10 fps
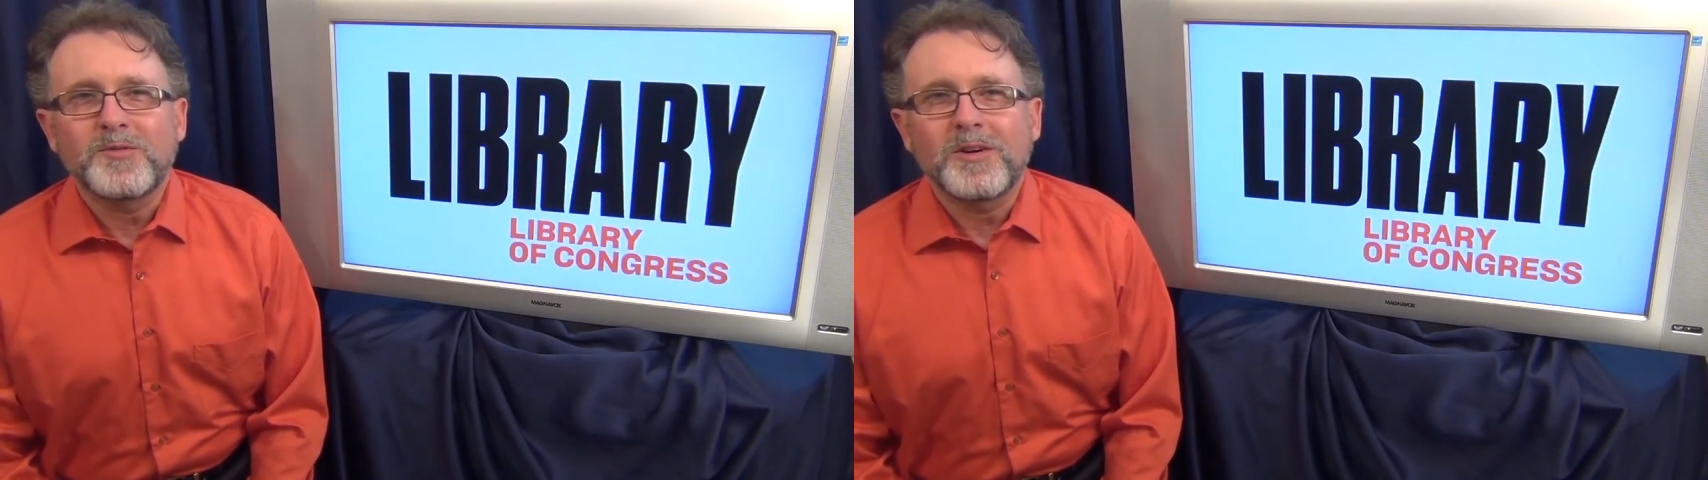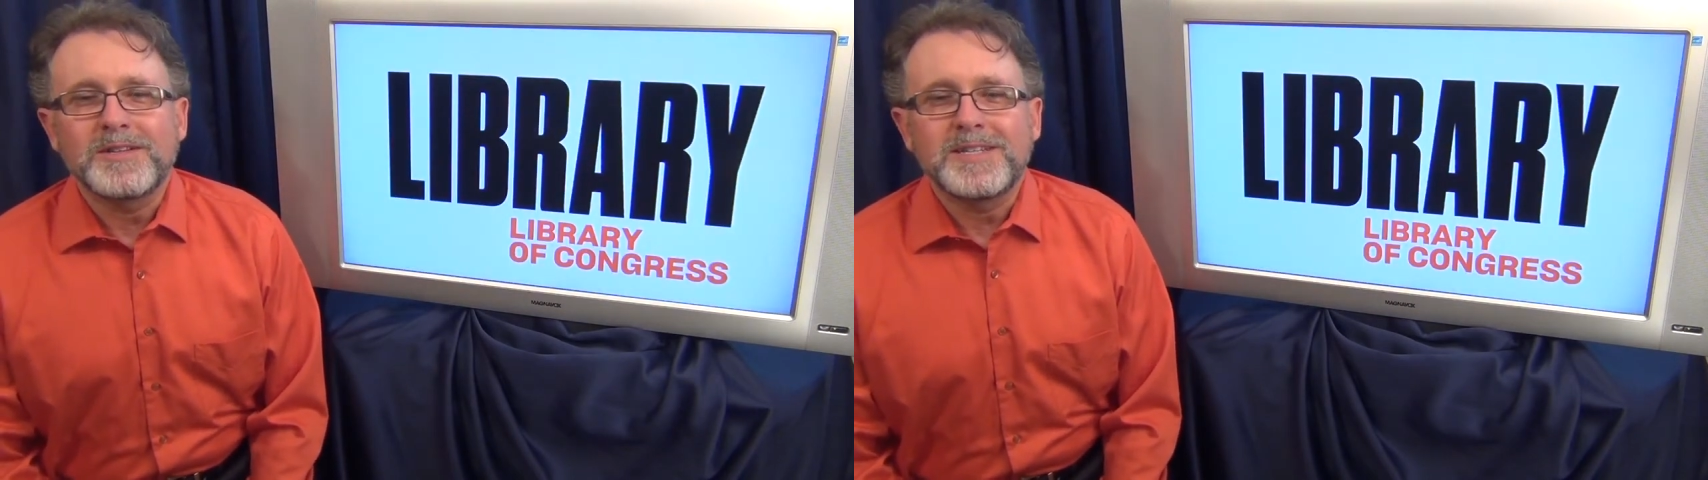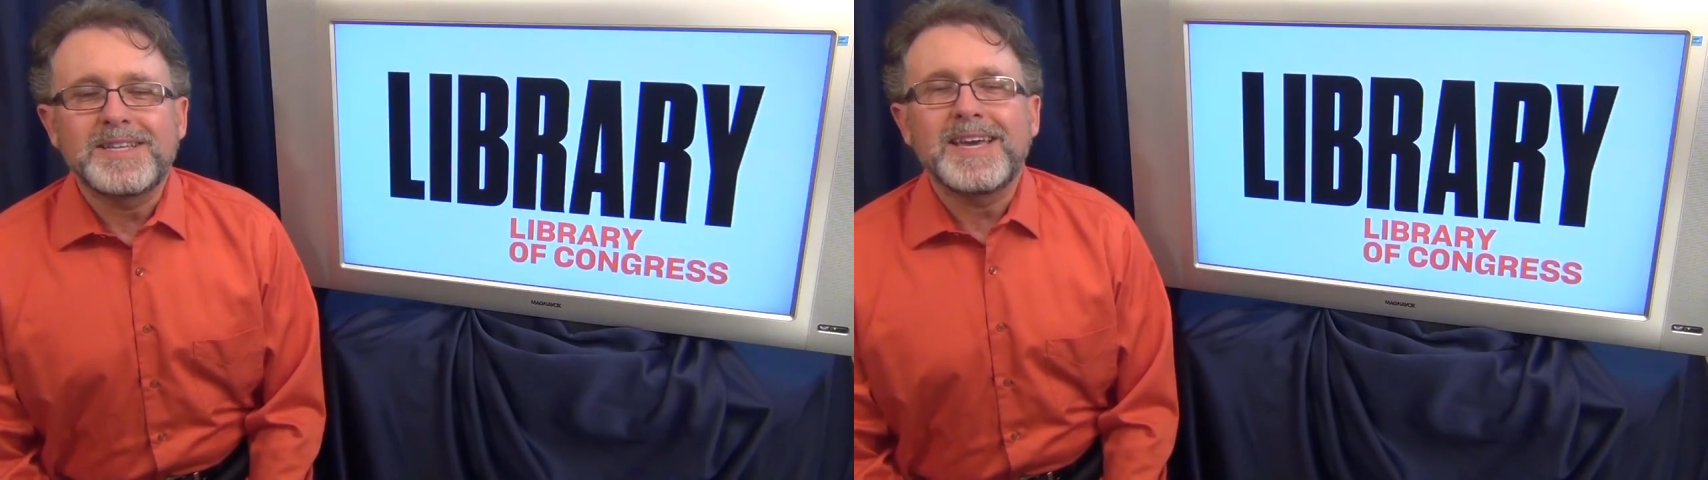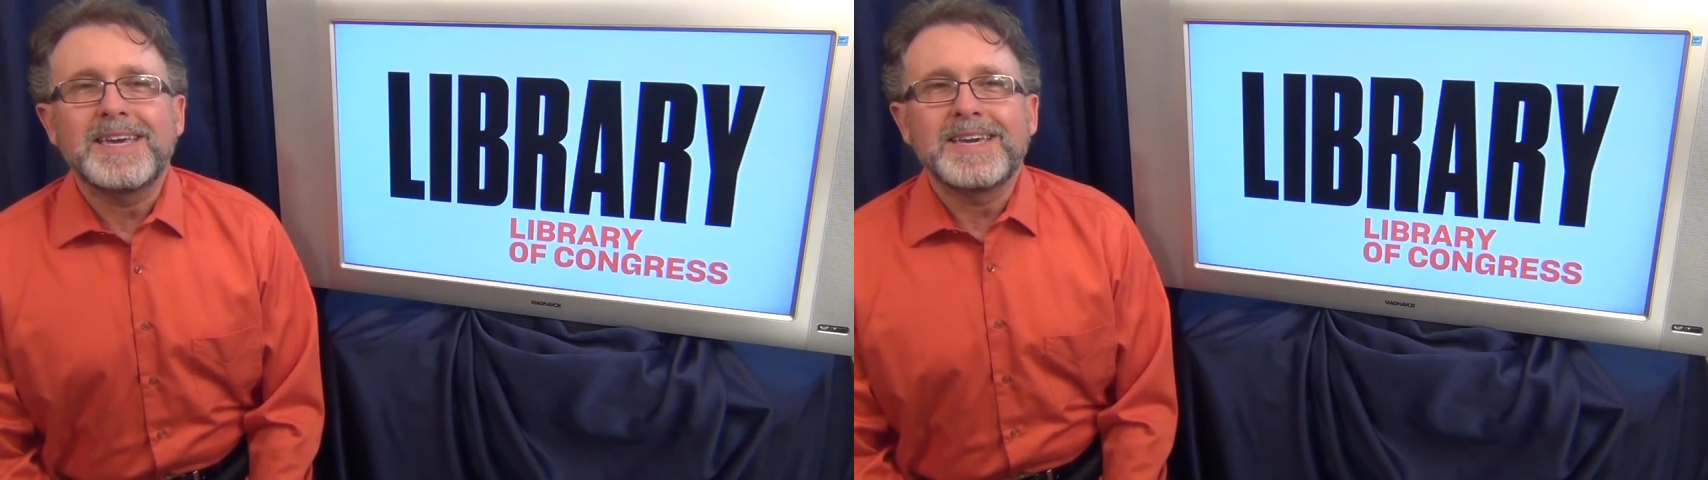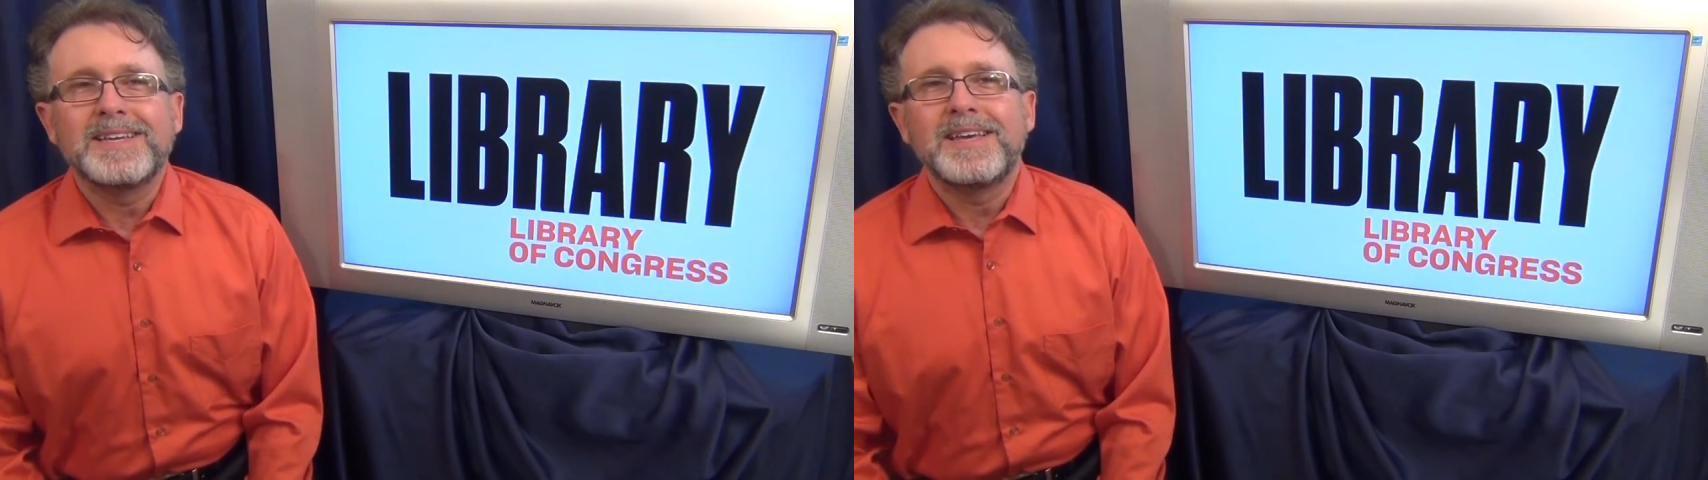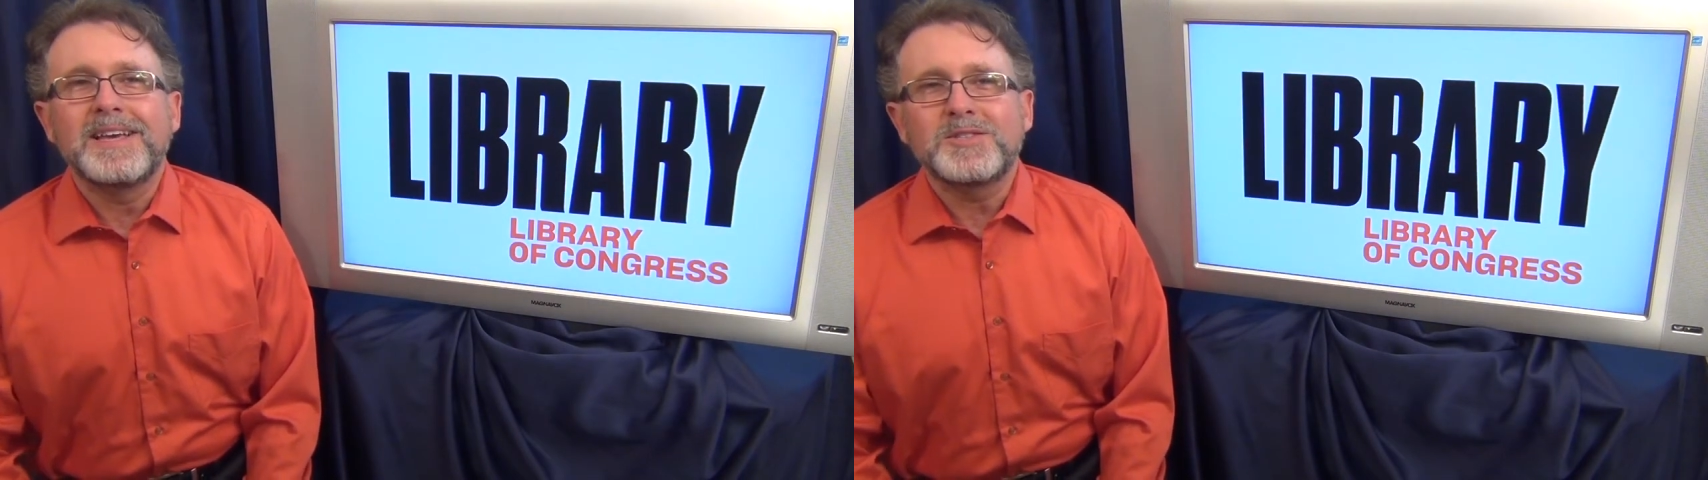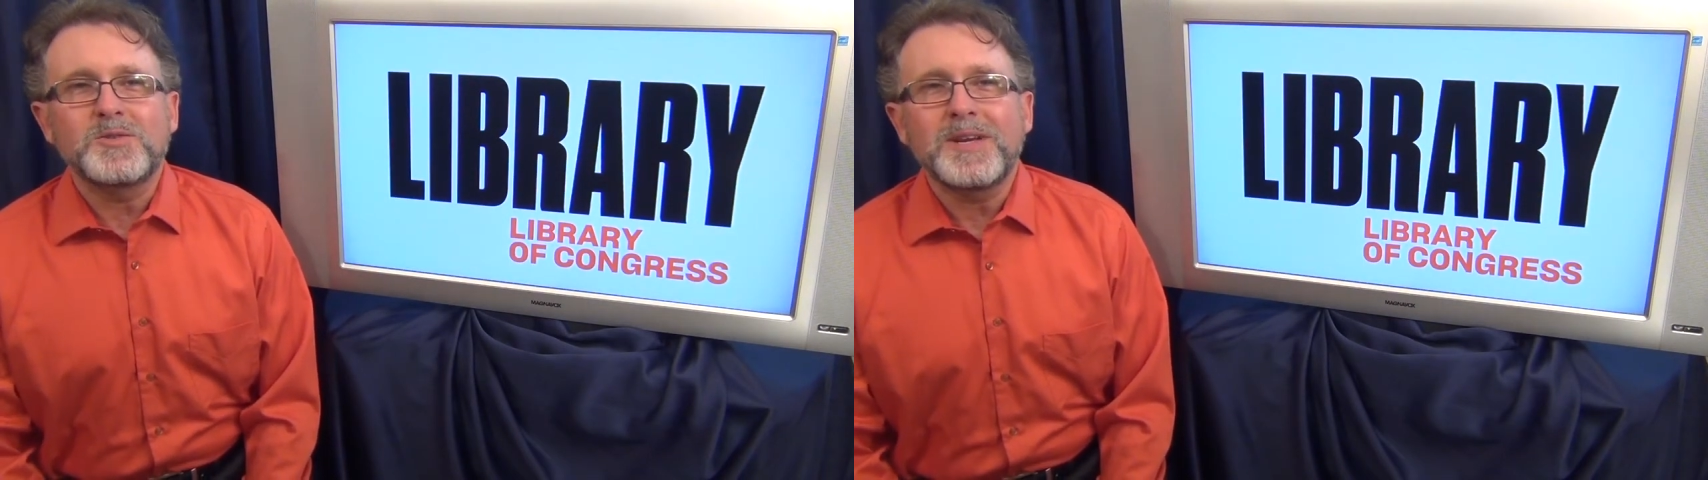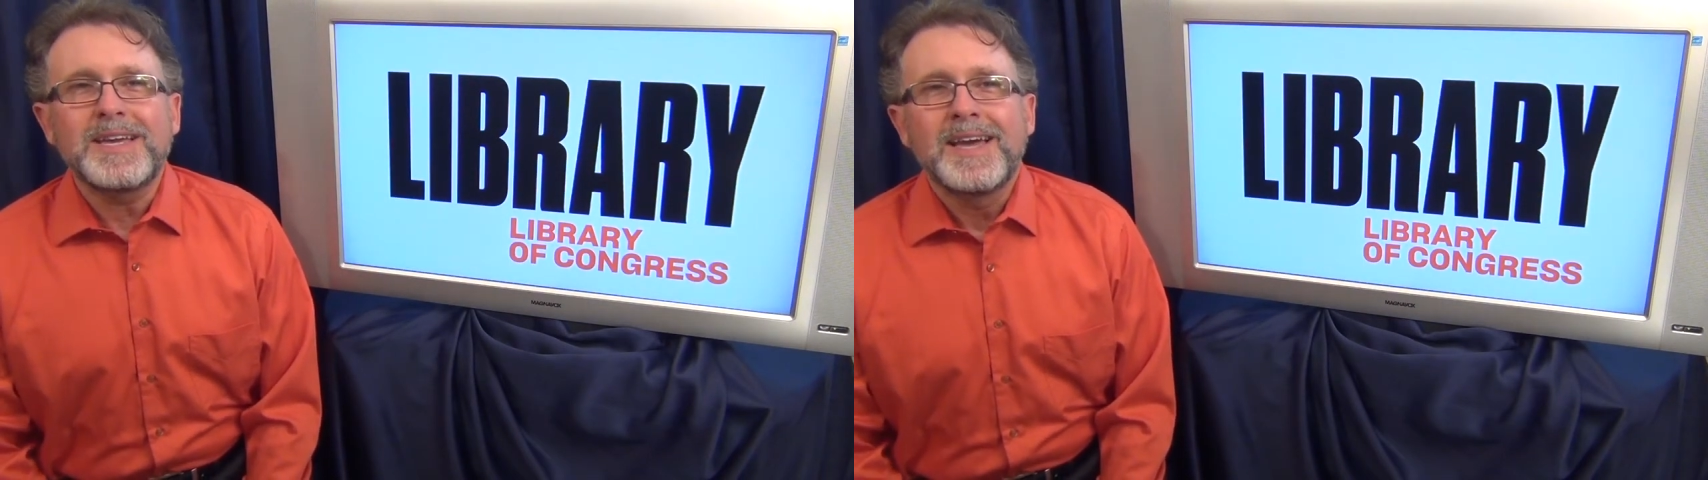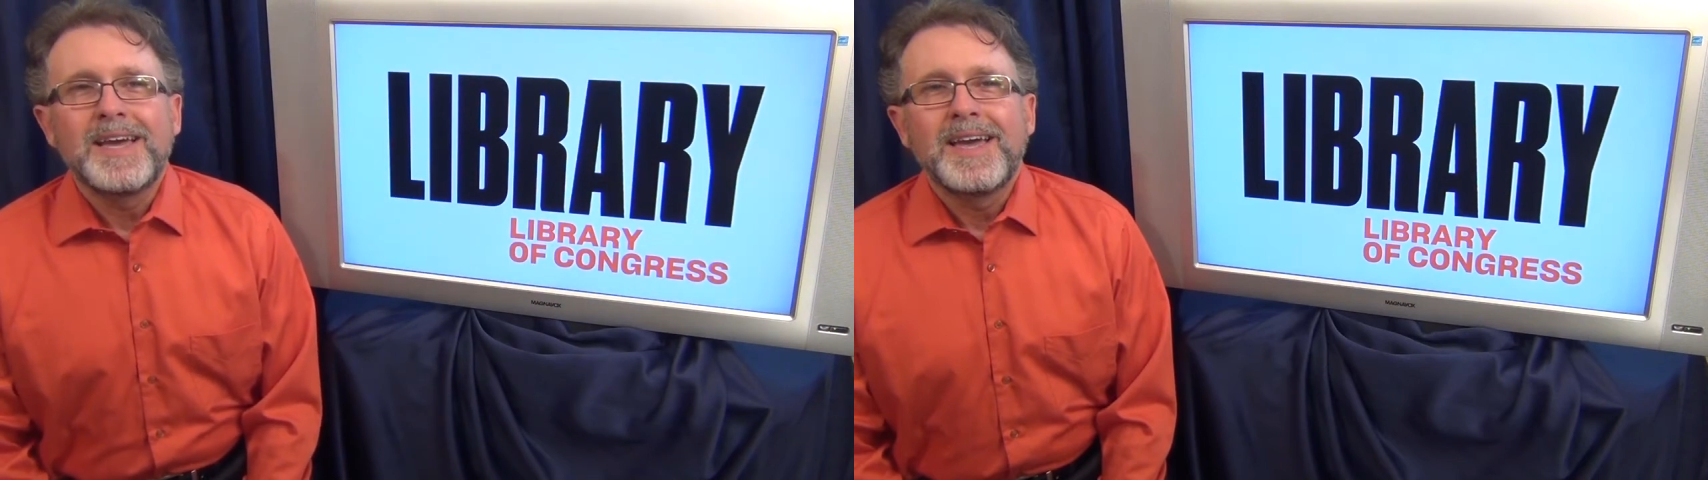for Today in History.